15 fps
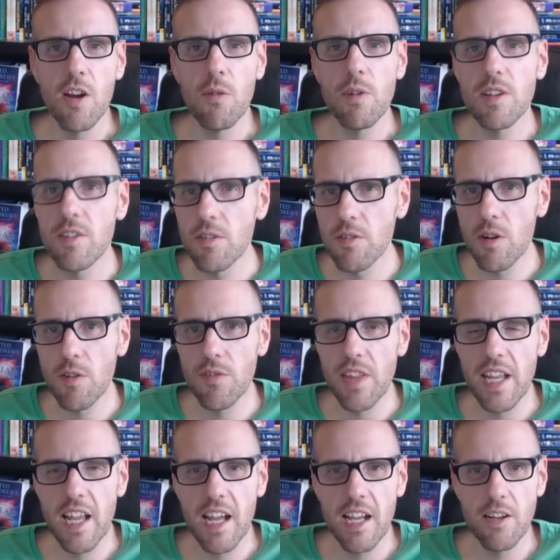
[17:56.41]
we do know
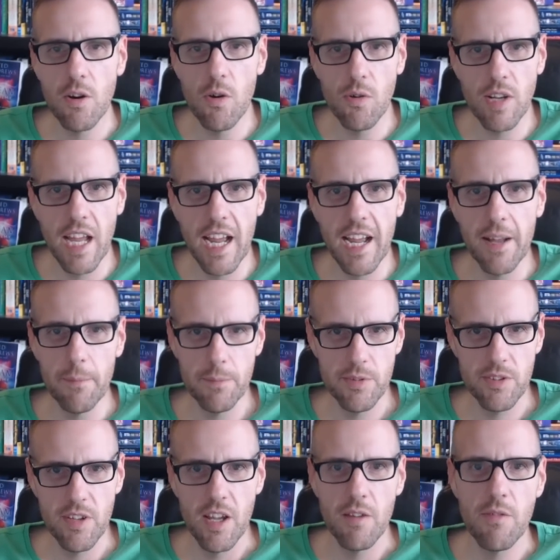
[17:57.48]
they had
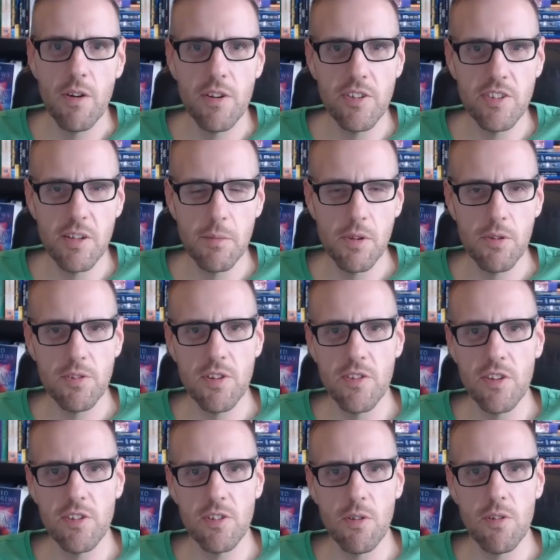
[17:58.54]
ogams, very similar to
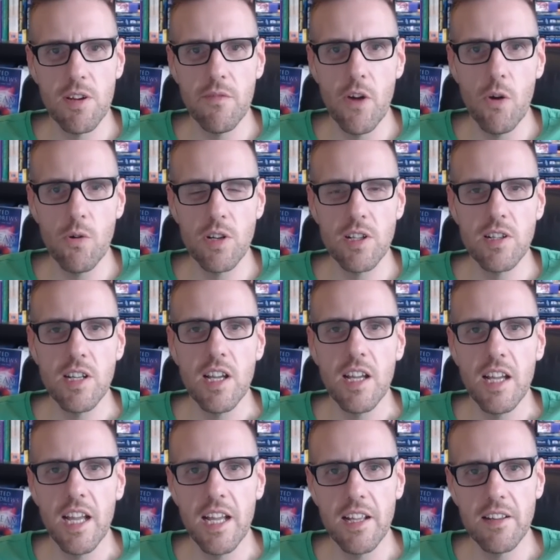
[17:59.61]
the story of Odin
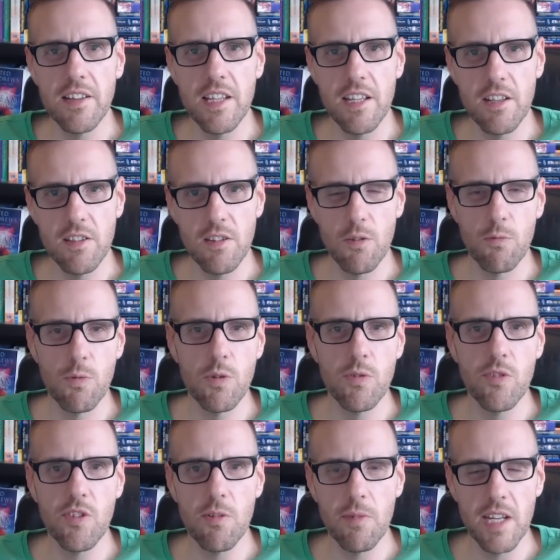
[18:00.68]
and the
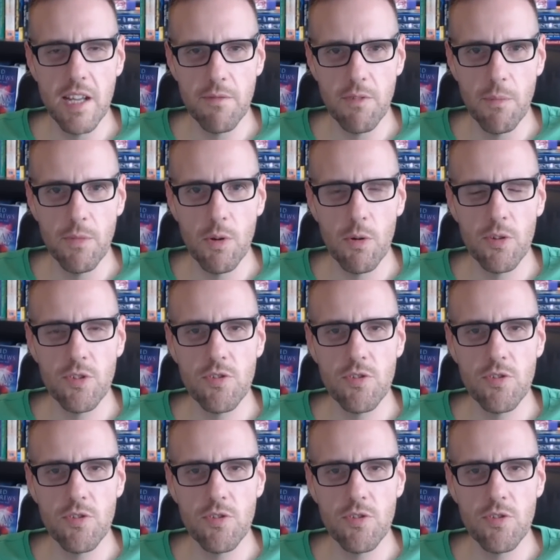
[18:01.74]
runes that we get from Norse